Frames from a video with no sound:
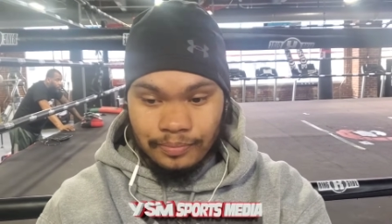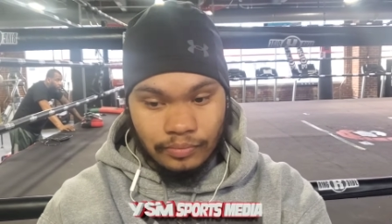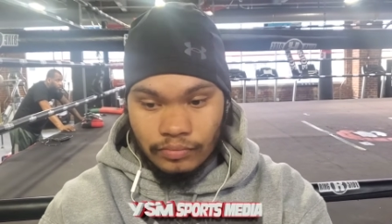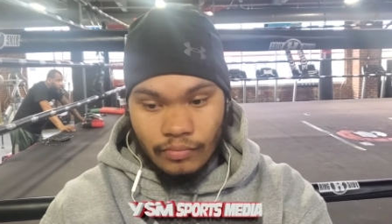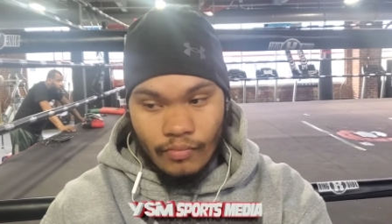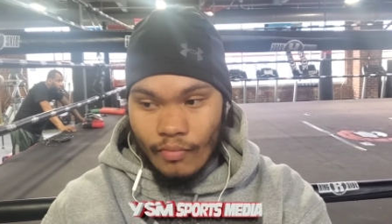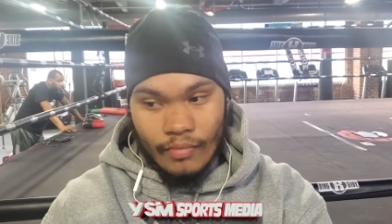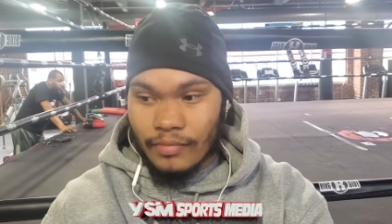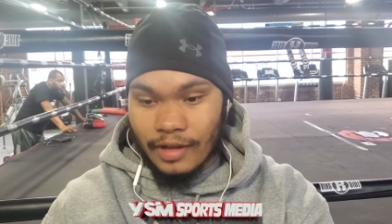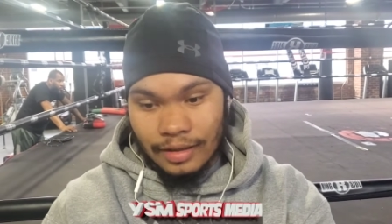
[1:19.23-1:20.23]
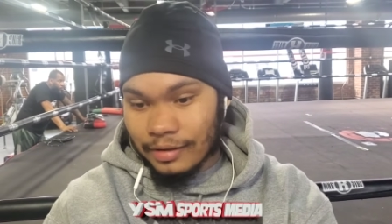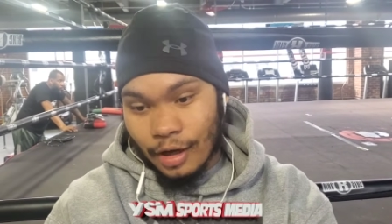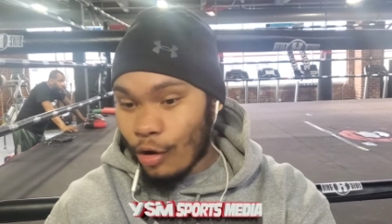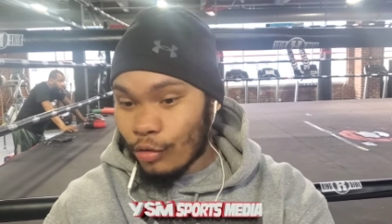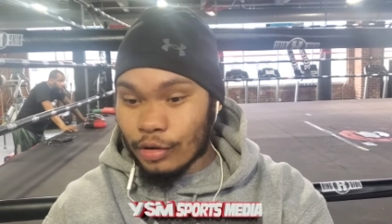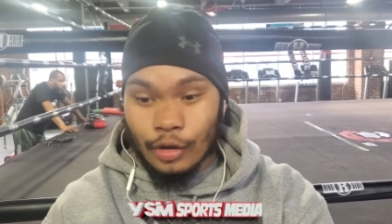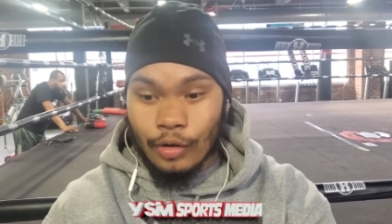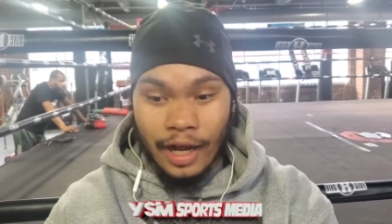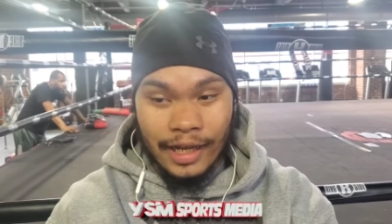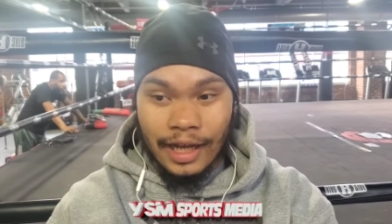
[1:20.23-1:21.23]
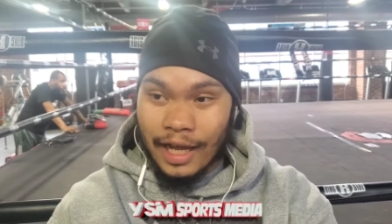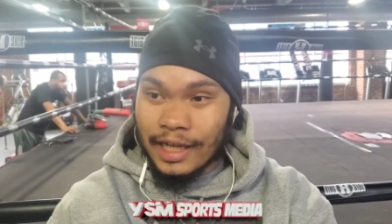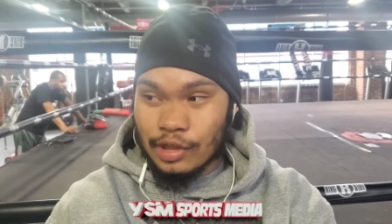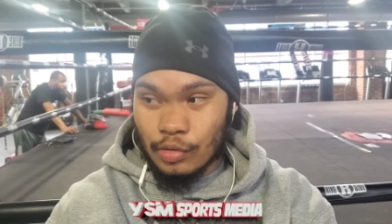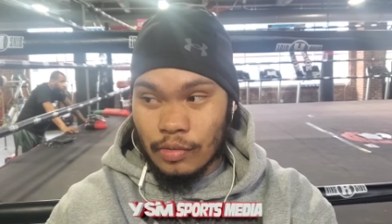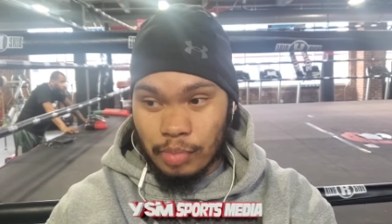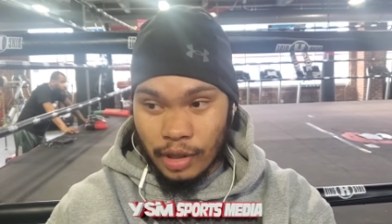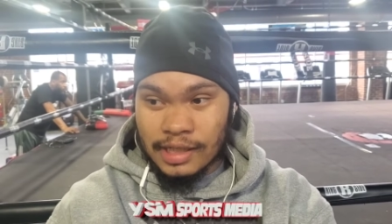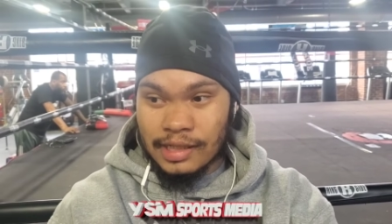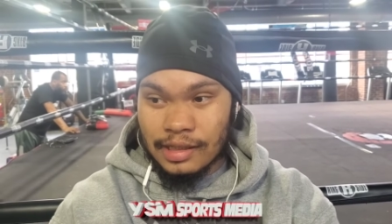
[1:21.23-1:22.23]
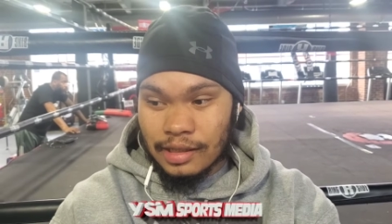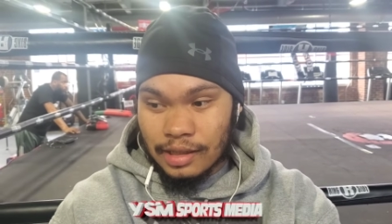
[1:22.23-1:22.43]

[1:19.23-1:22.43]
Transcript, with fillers: I don't know. I ain't, I ain't too impressed.